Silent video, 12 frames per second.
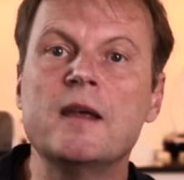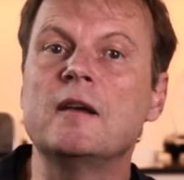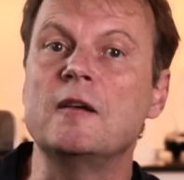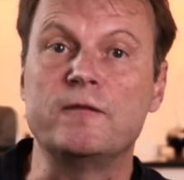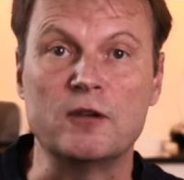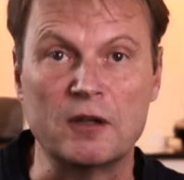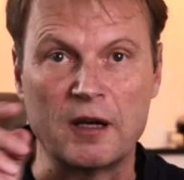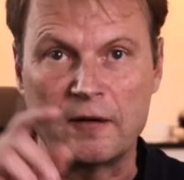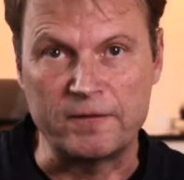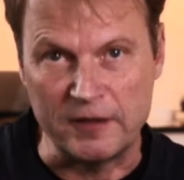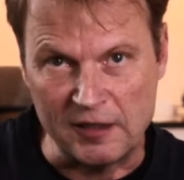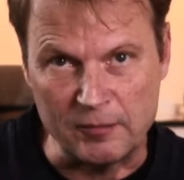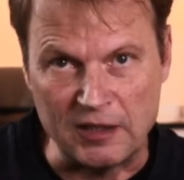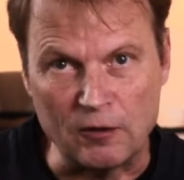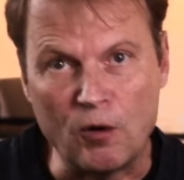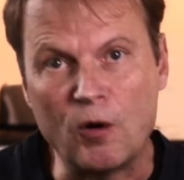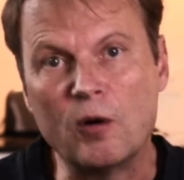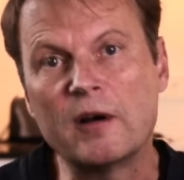If you are filming,
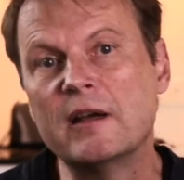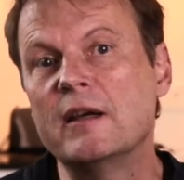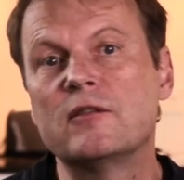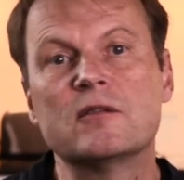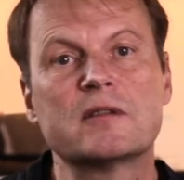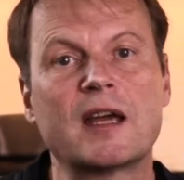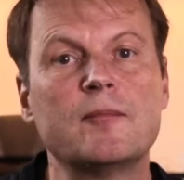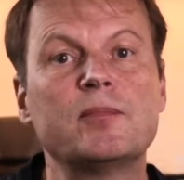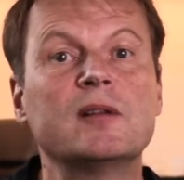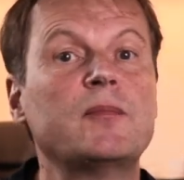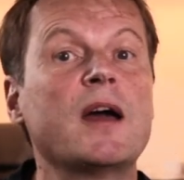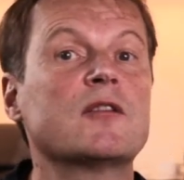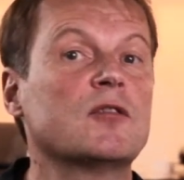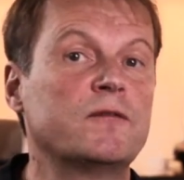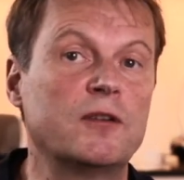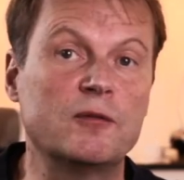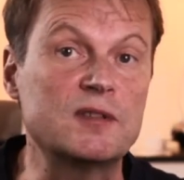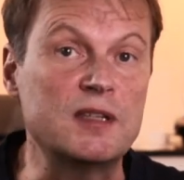or to sample
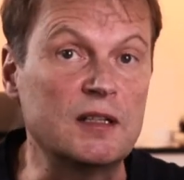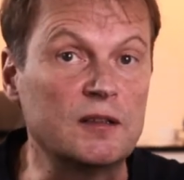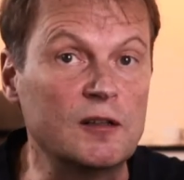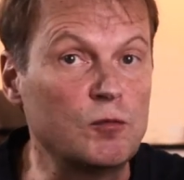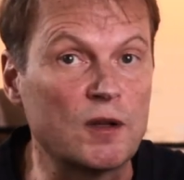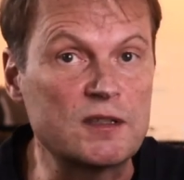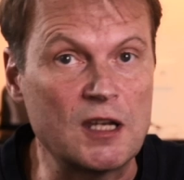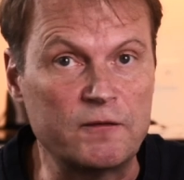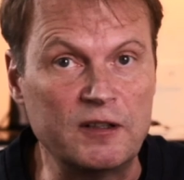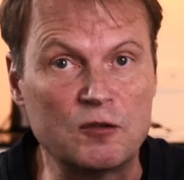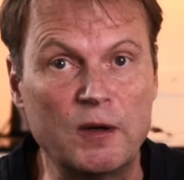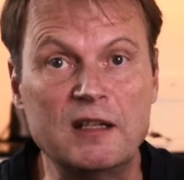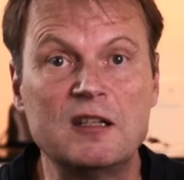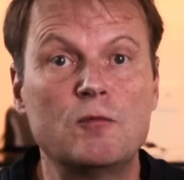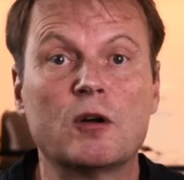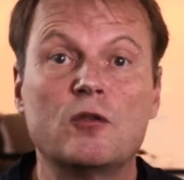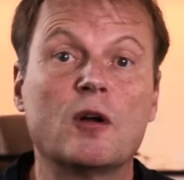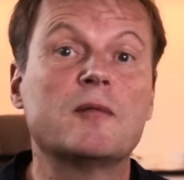microphone signal once every
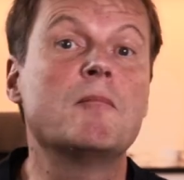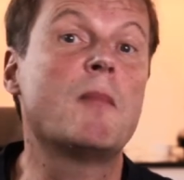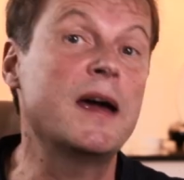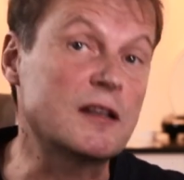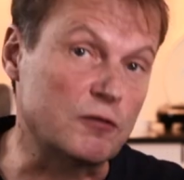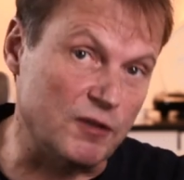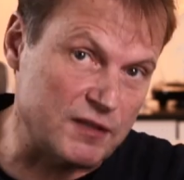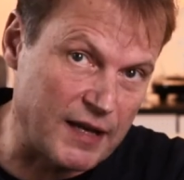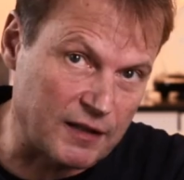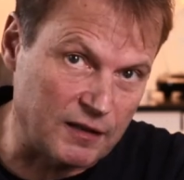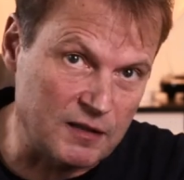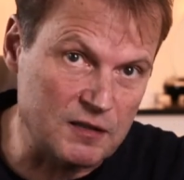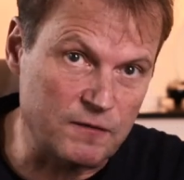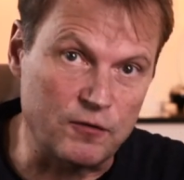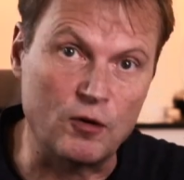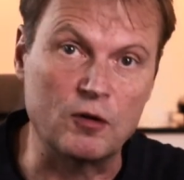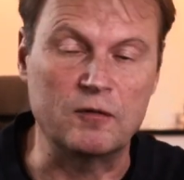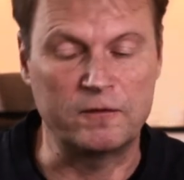21 odd microseconds
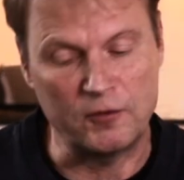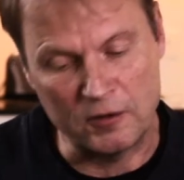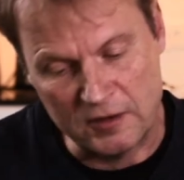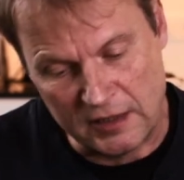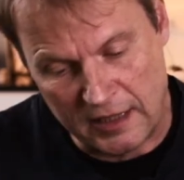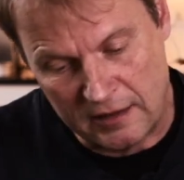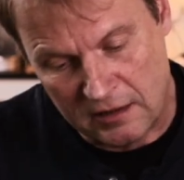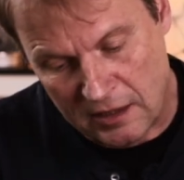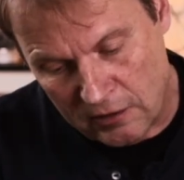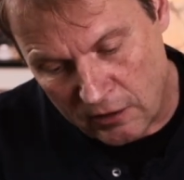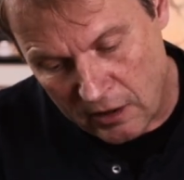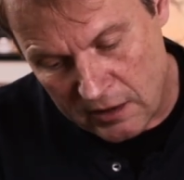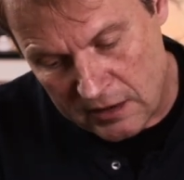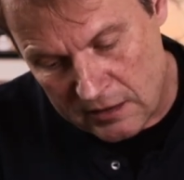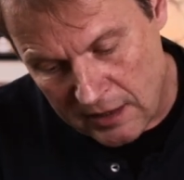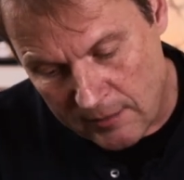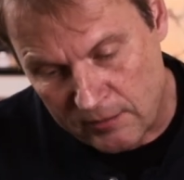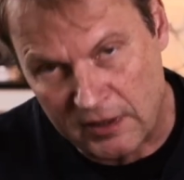for 48 kilohertz
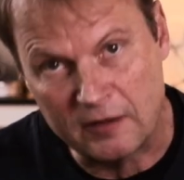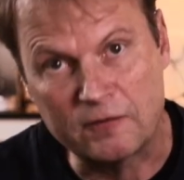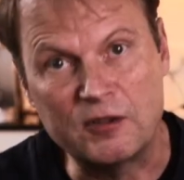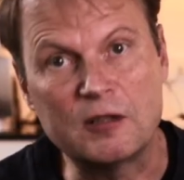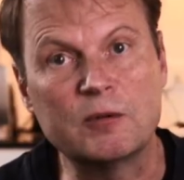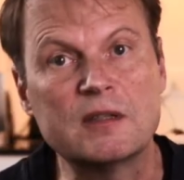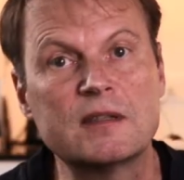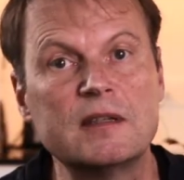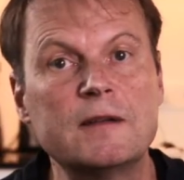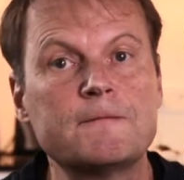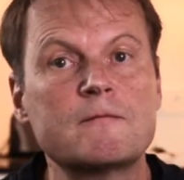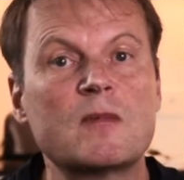sampling frequency,